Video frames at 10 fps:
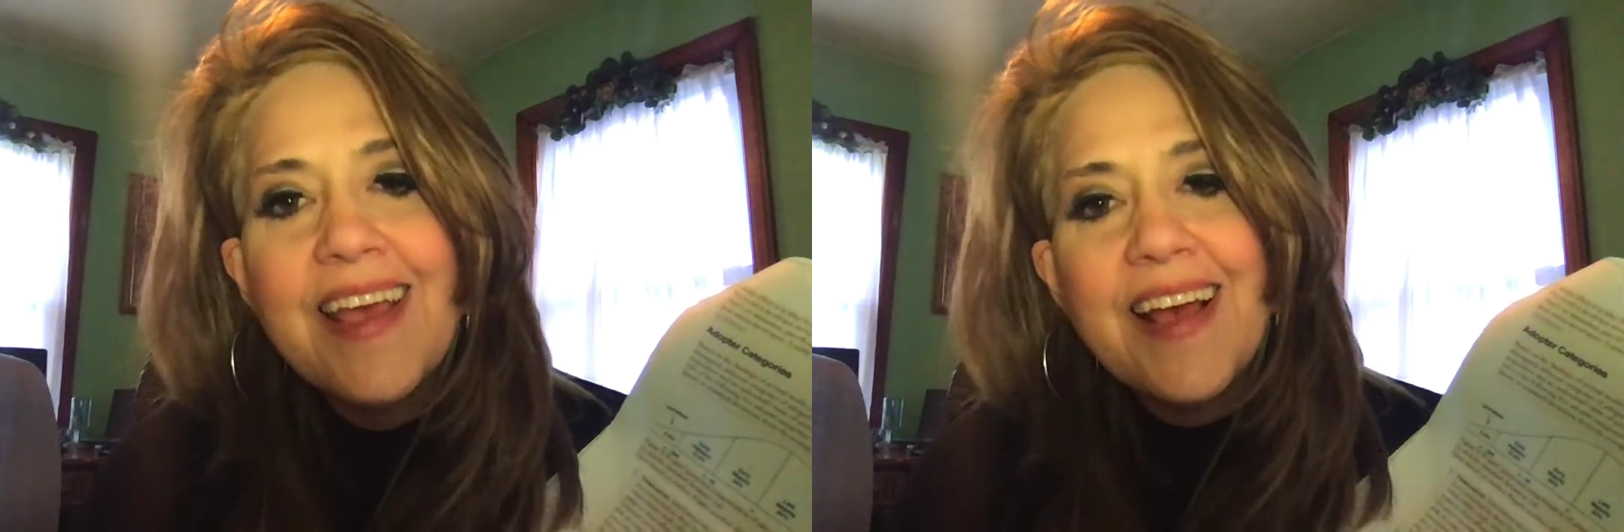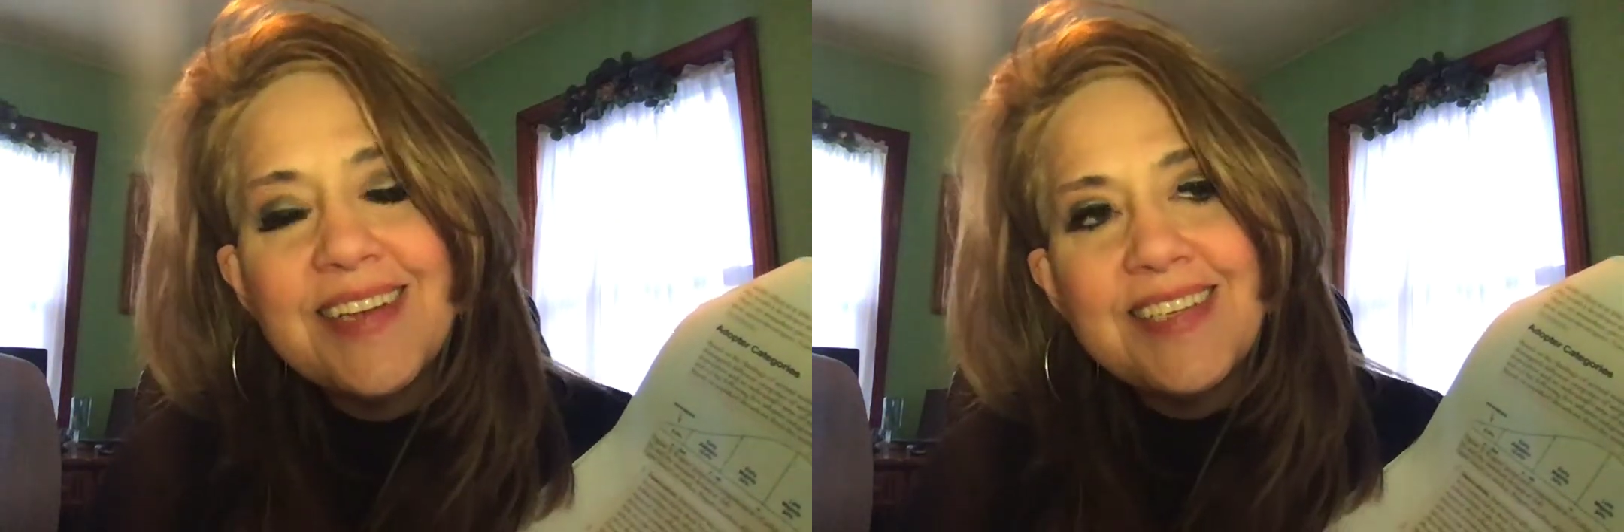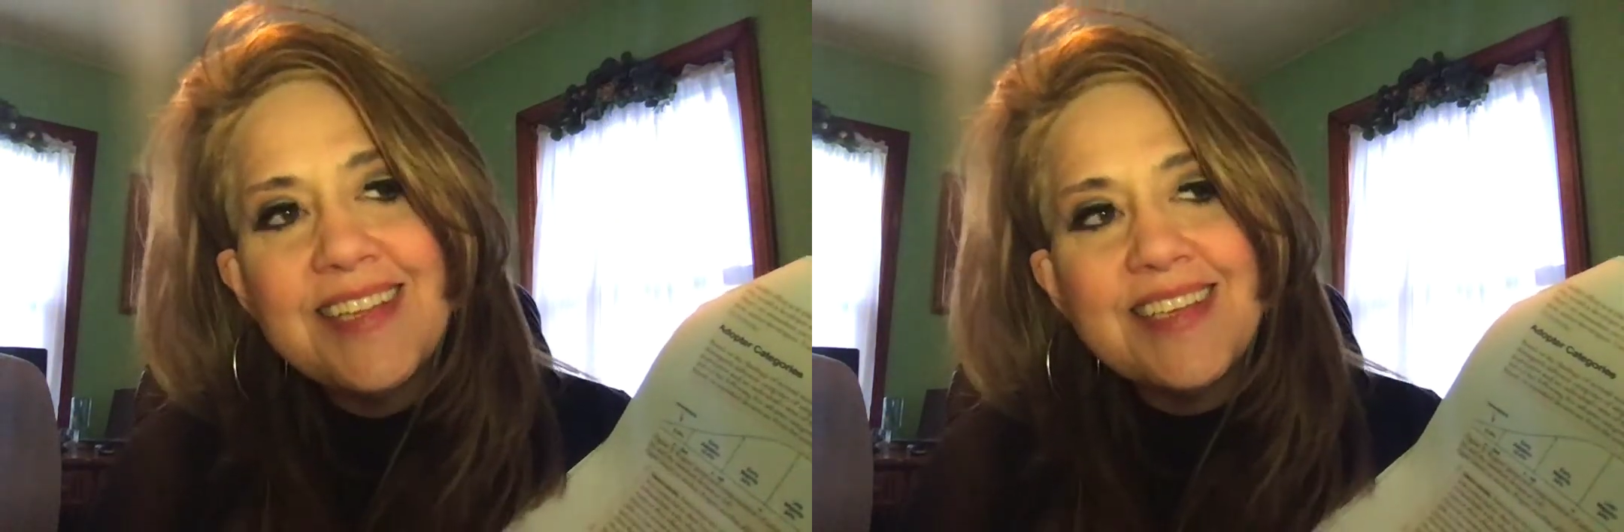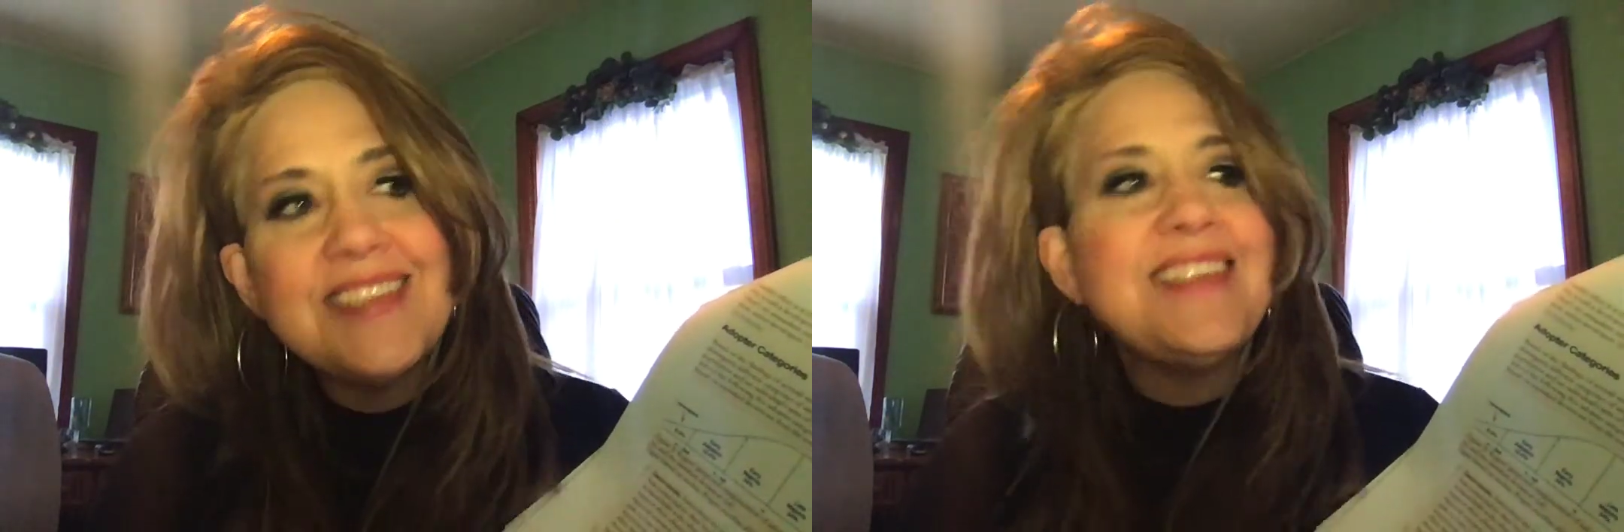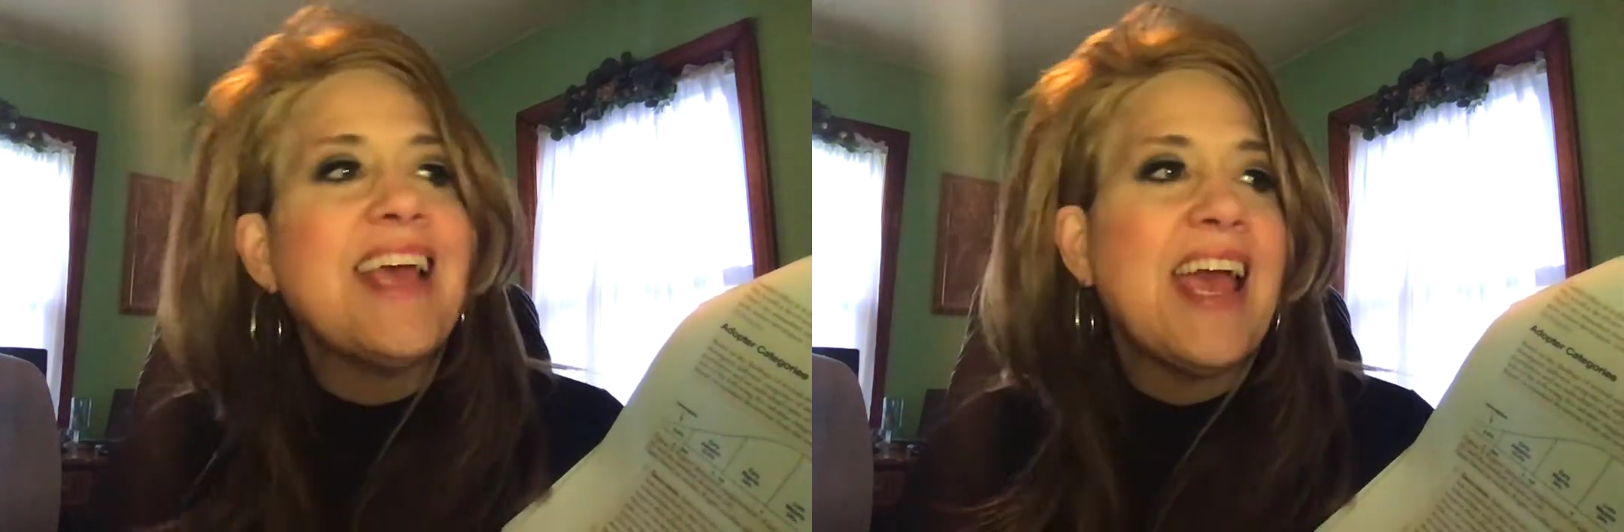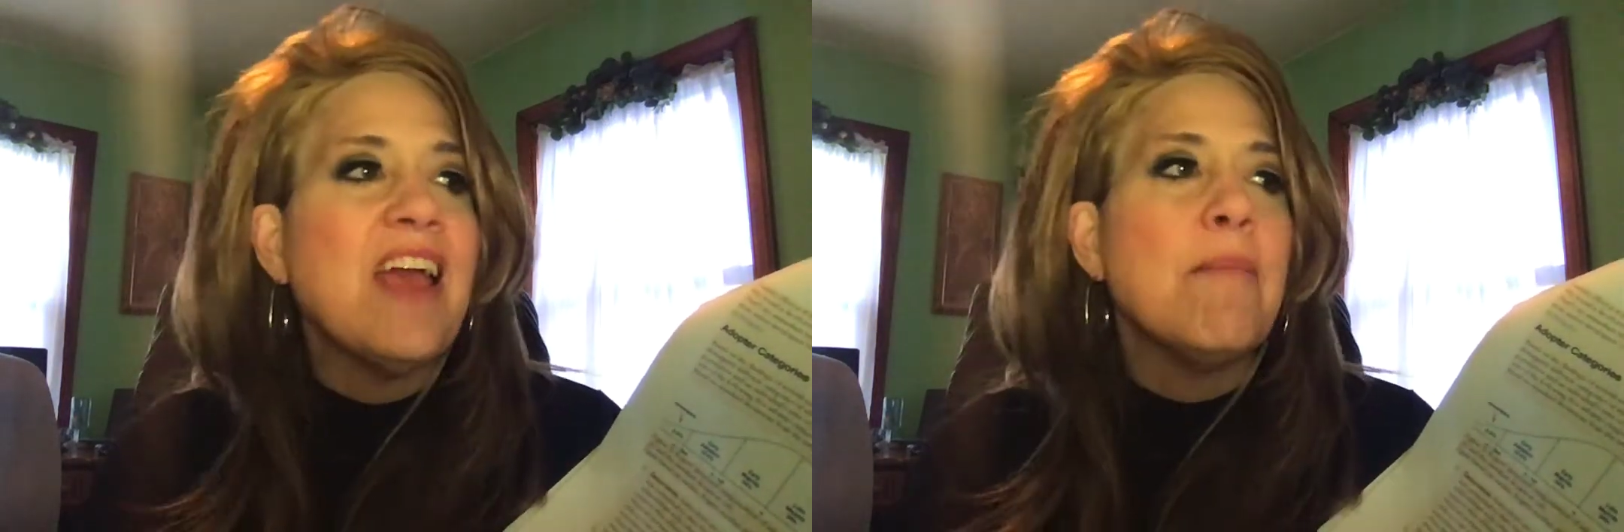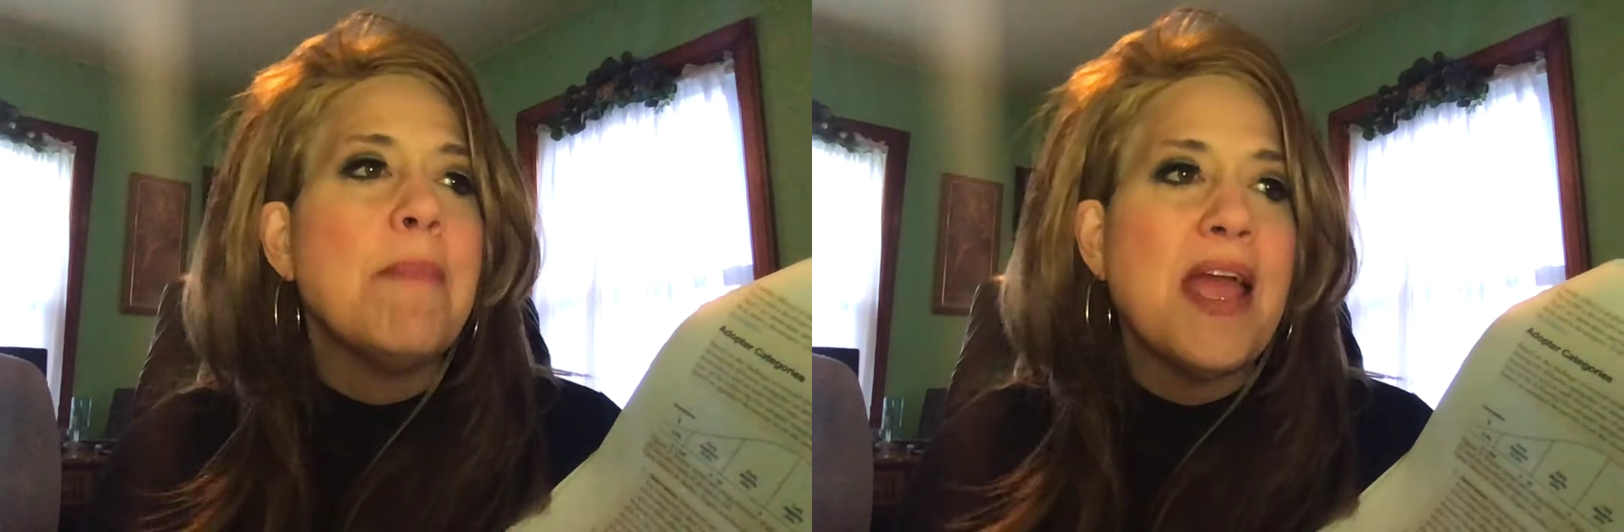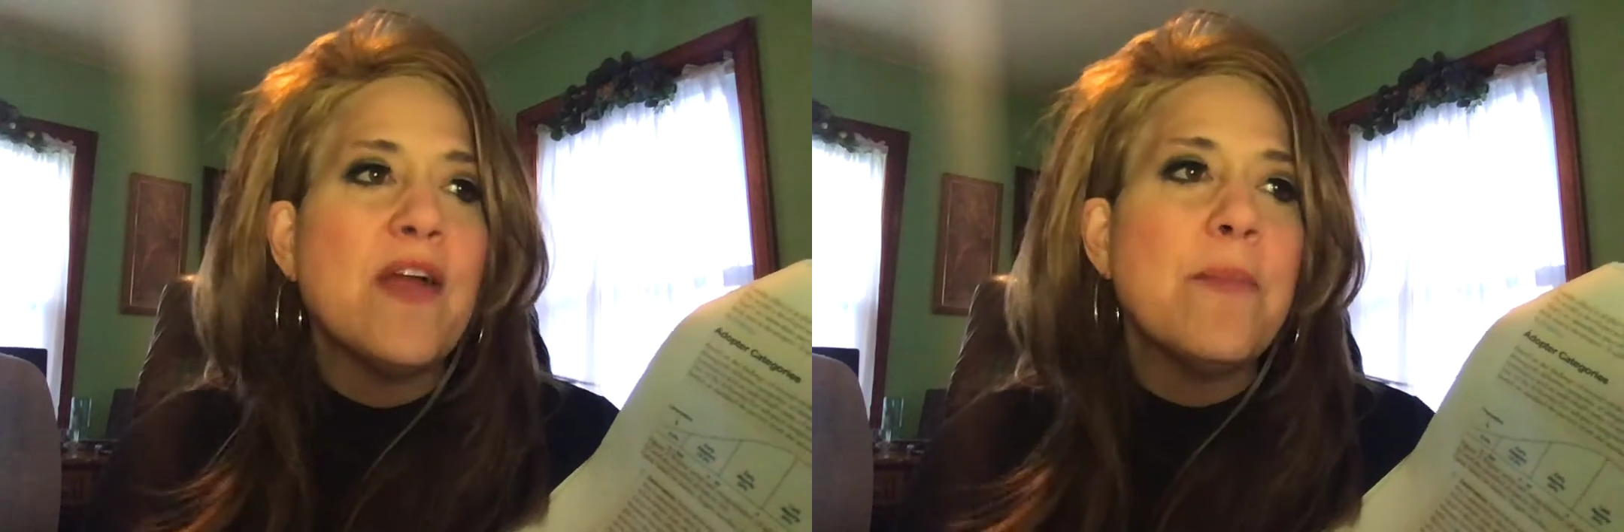And to this day,
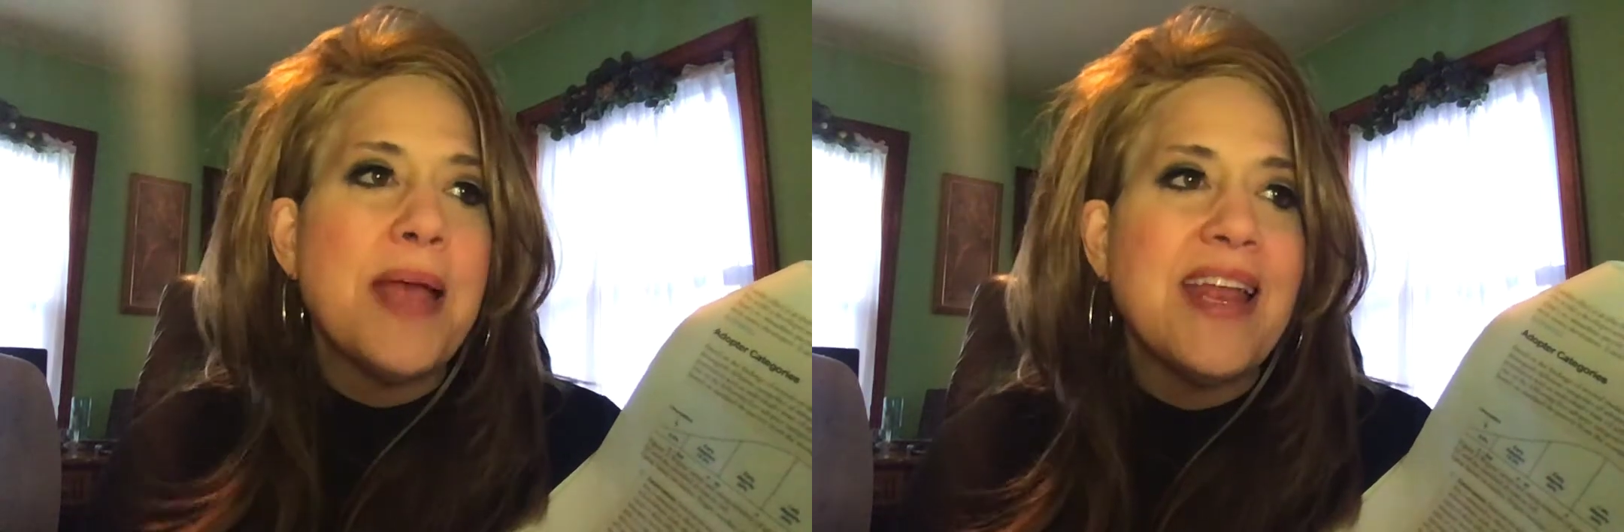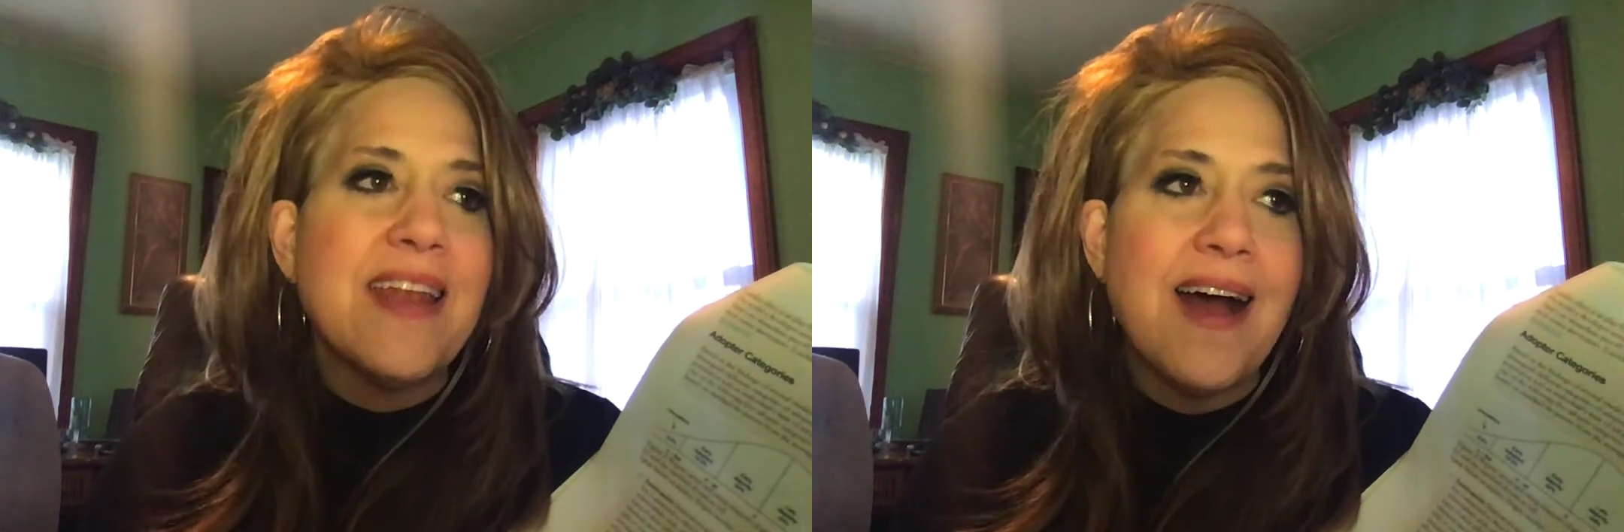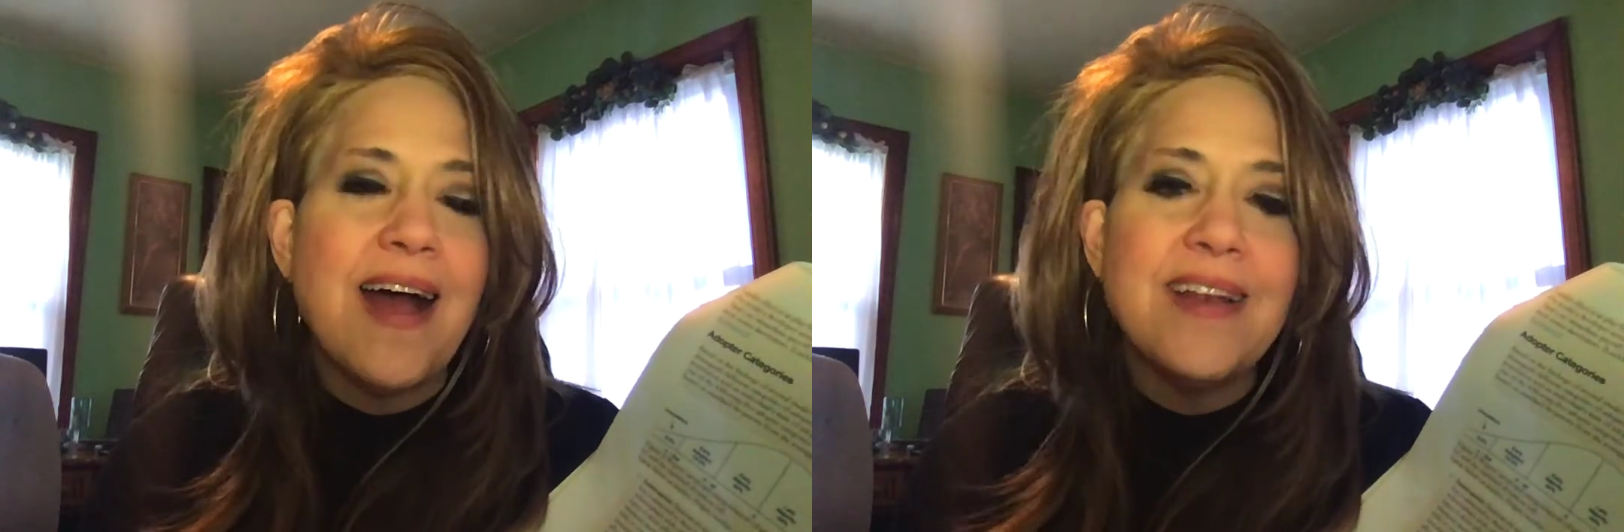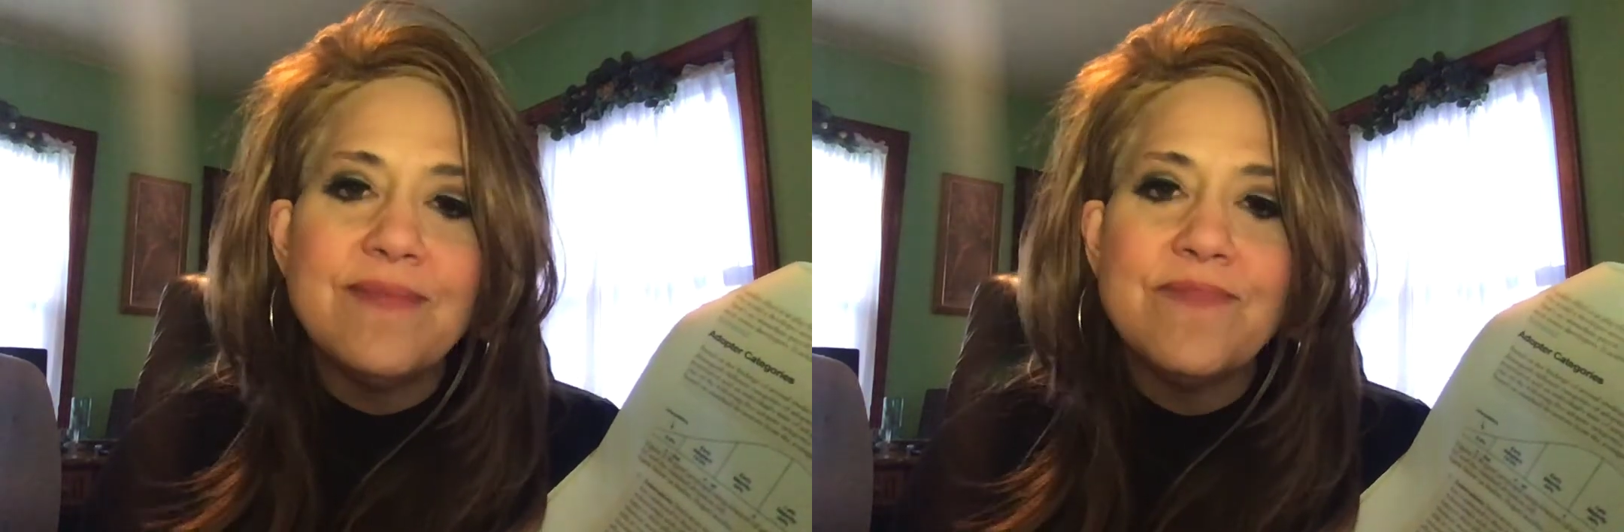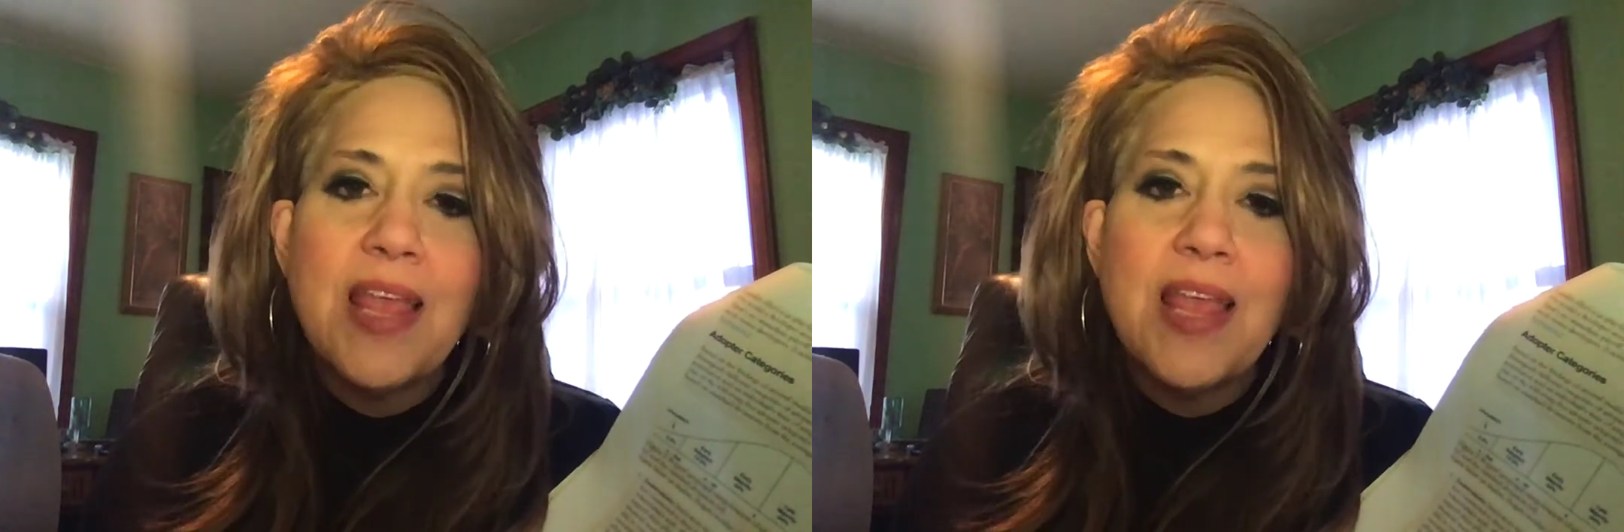may or may not.